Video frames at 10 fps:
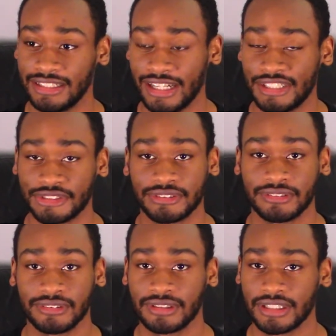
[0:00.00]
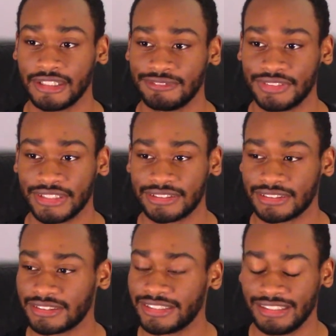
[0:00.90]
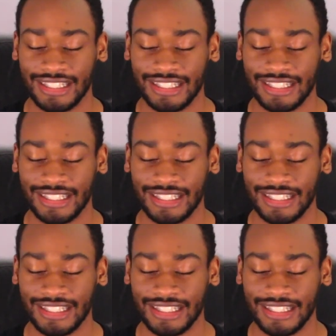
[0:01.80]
theatrical cut of Justice League.